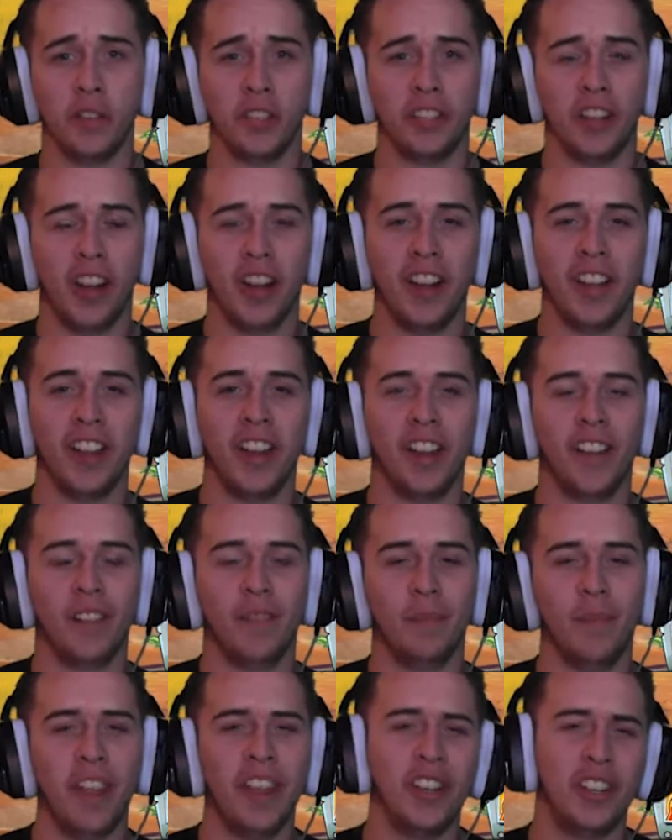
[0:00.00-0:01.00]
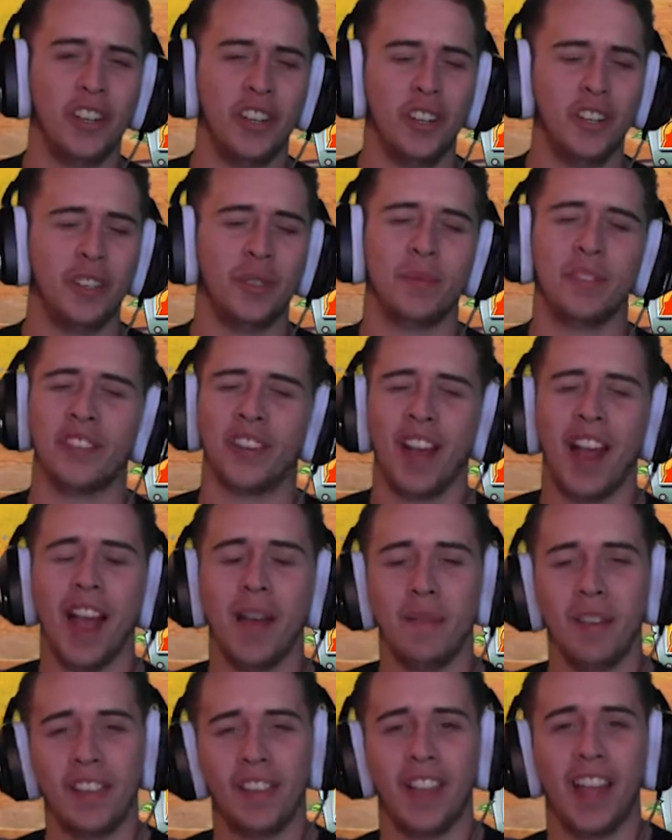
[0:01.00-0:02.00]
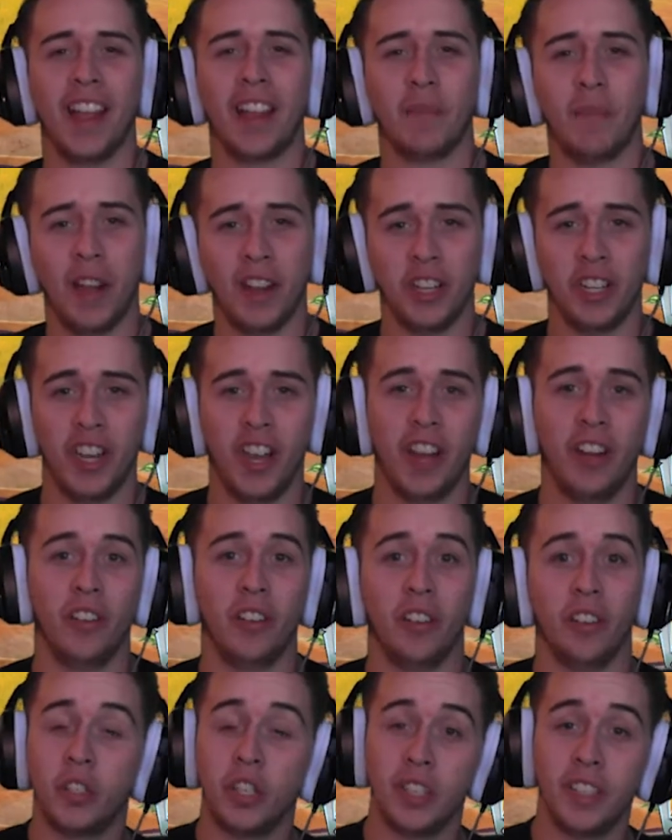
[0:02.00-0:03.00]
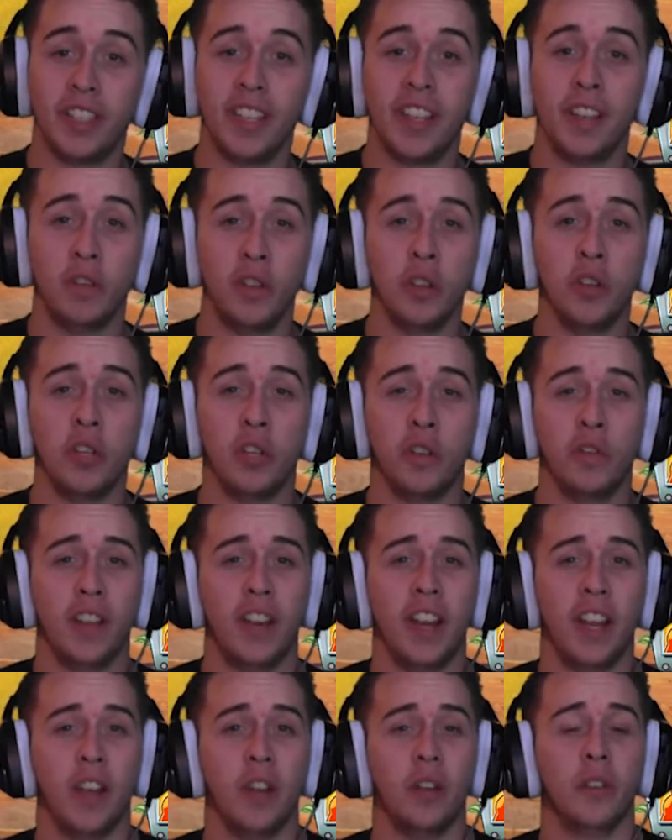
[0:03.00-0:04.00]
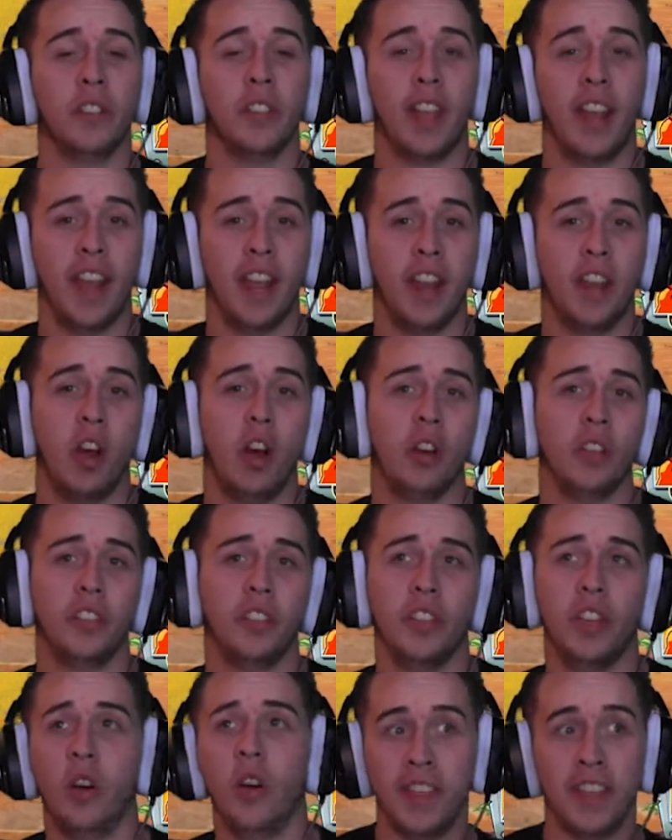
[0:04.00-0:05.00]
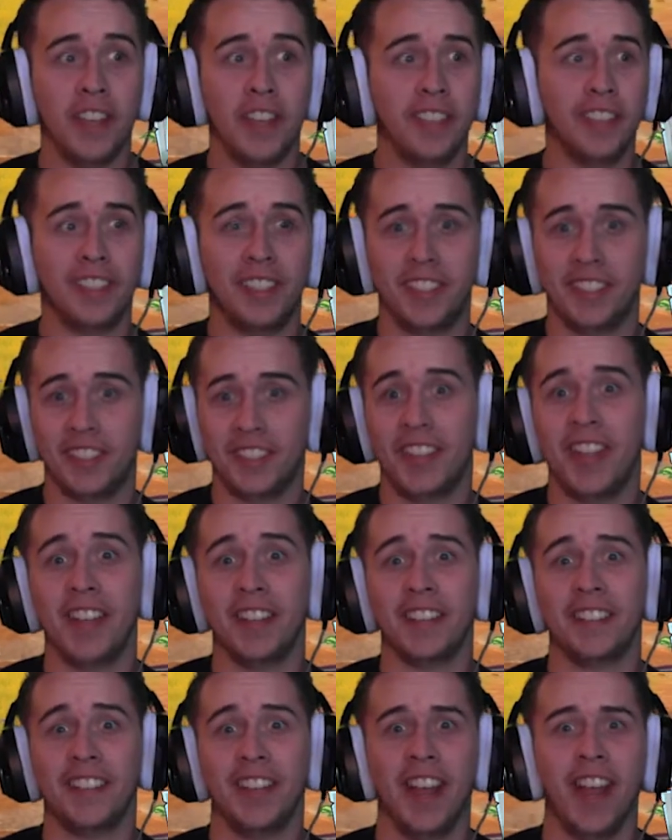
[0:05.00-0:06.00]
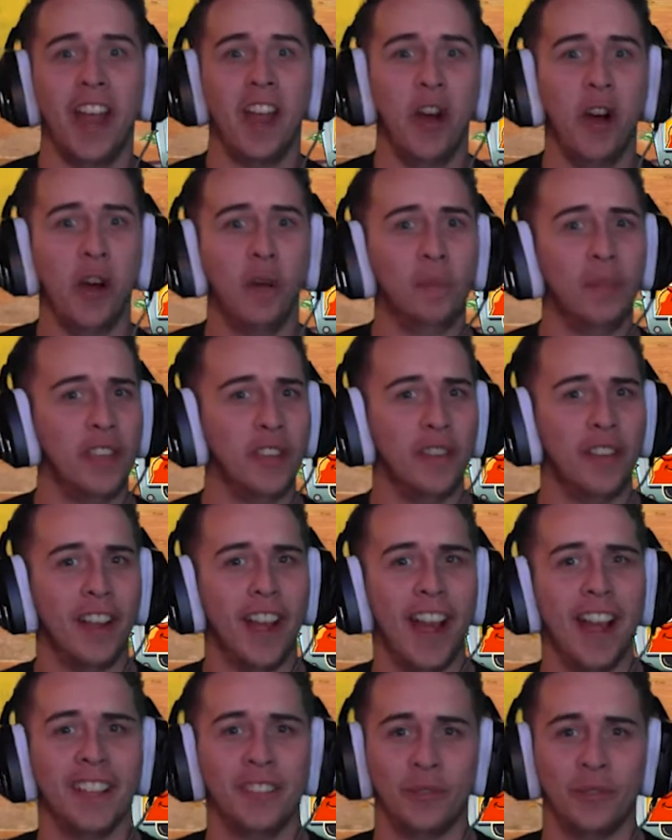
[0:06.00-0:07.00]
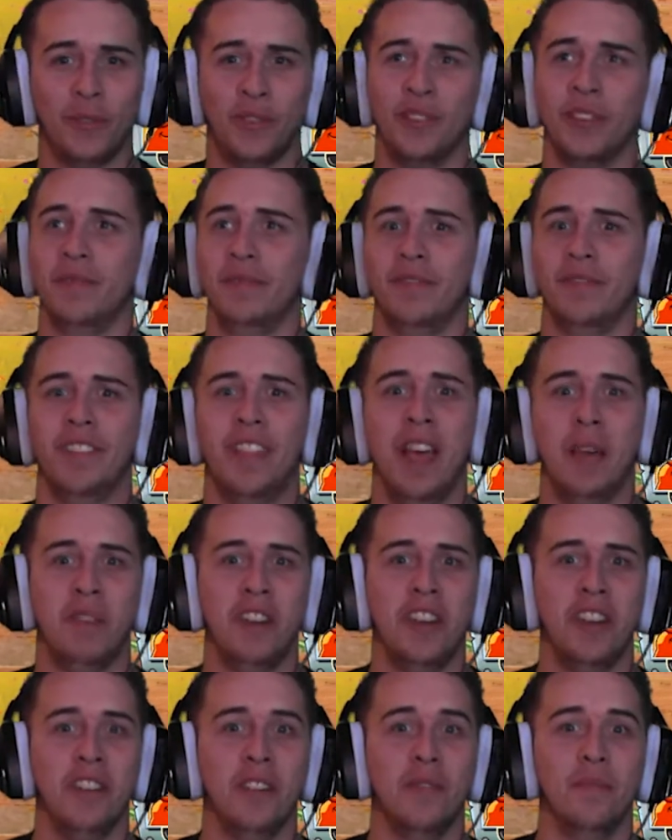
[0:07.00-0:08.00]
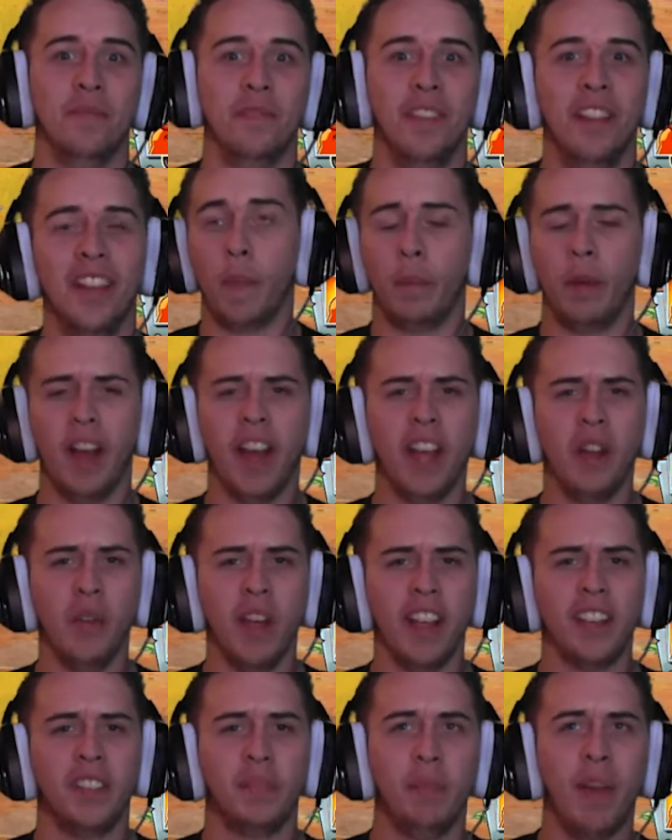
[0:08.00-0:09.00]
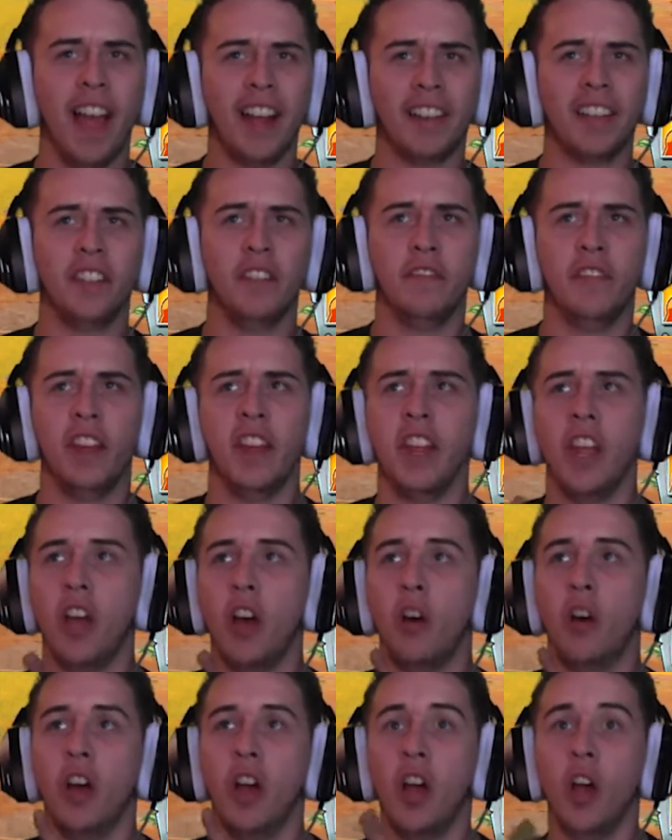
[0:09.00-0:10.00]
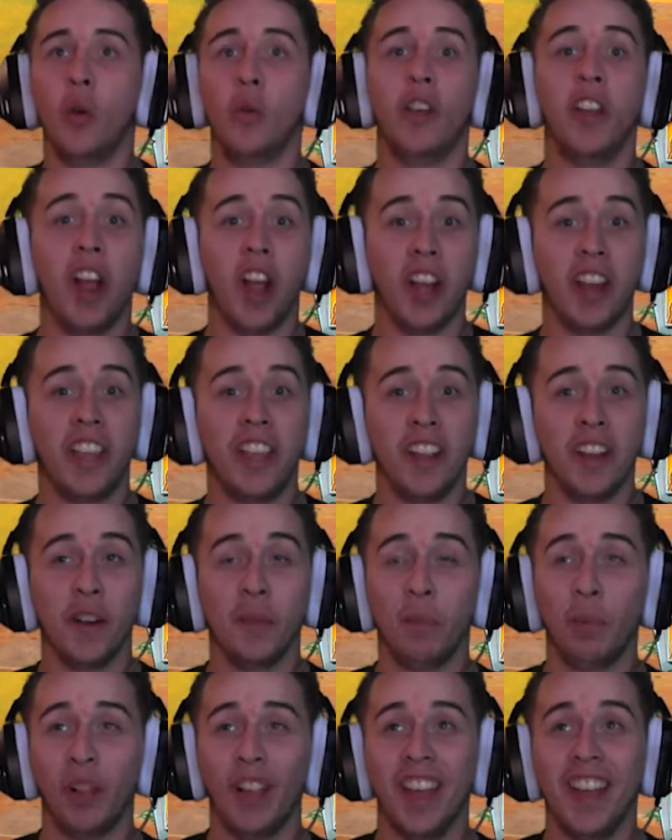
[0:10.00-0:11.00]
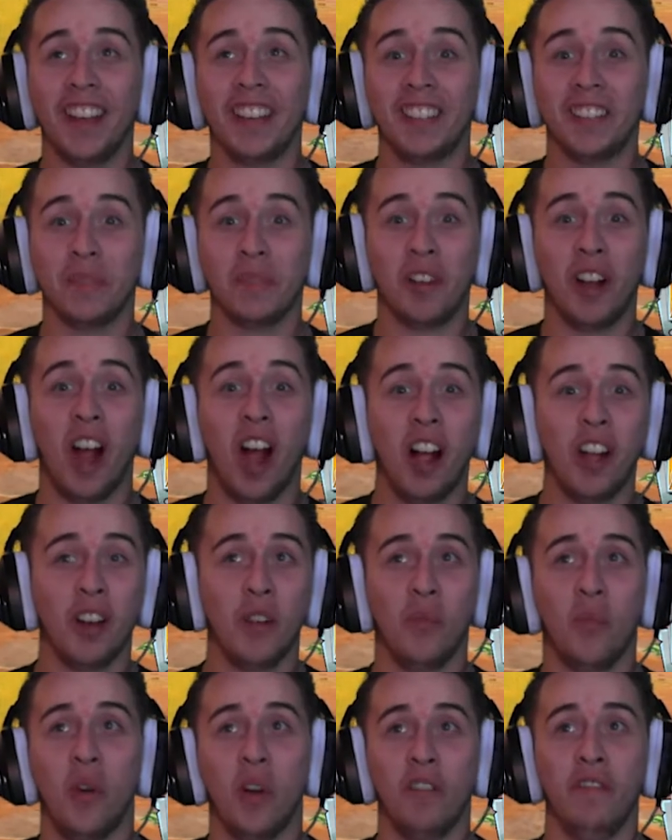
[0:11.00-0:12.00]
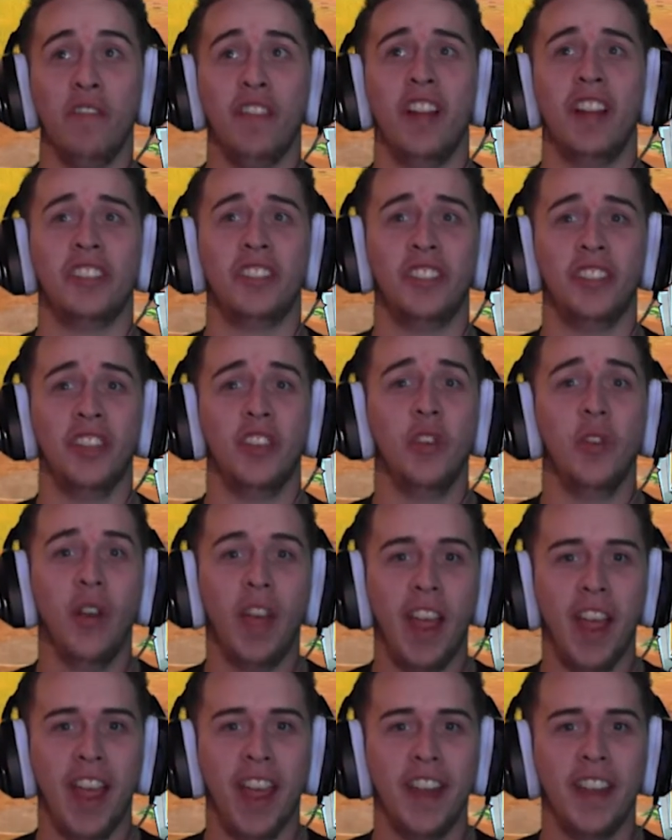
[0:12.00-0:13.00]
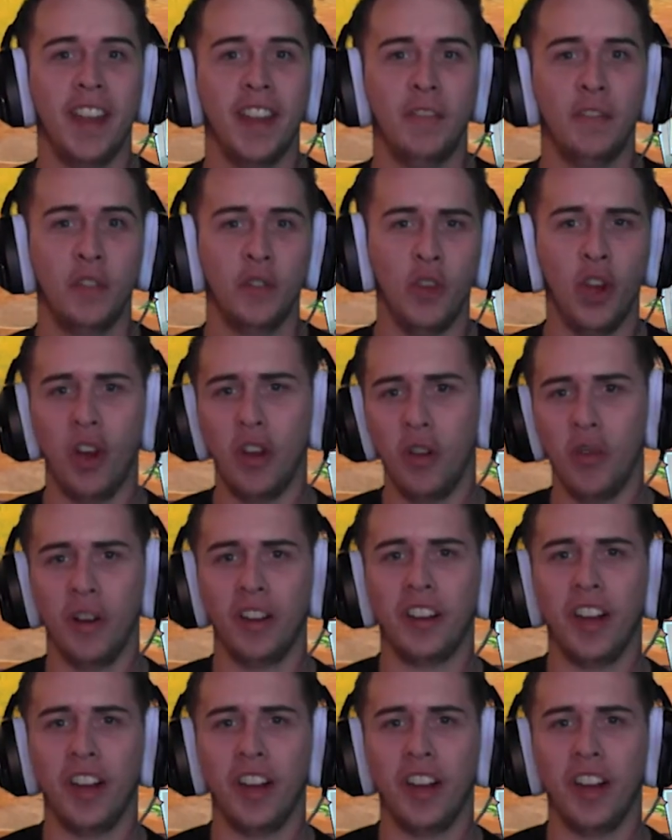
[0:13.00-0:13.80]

started, make sure you subscribe and like my channel to see future videos and also these skits that I hope that you guys will let me do. But anyways, back to the video. We are here playing some Garden Warfare two, and if you don't know what